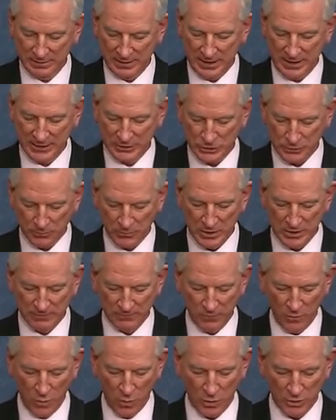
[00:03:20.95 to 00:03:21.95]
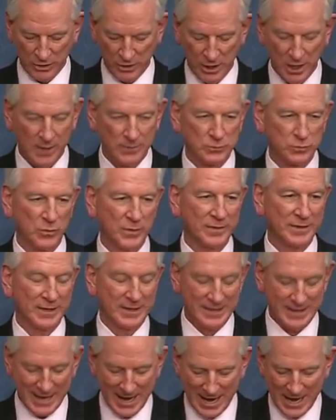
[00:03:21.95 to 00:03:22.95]
and spring forward comes with
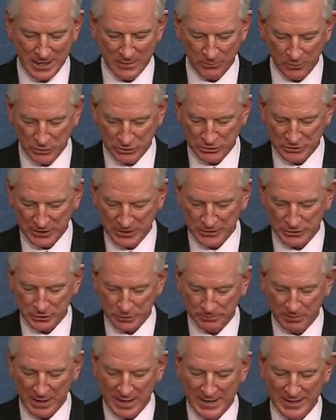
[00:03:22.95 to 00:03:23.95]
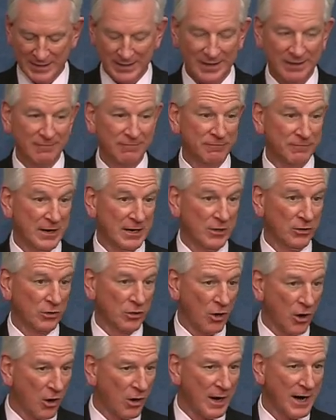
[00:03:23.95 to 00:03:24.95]
9% spike in fatal
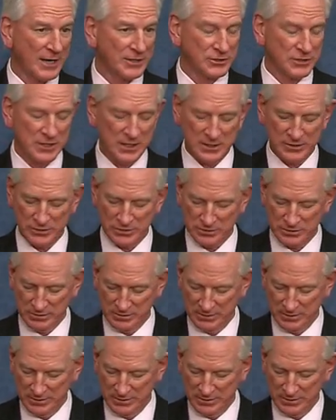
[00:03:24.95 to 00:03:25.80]
car accidents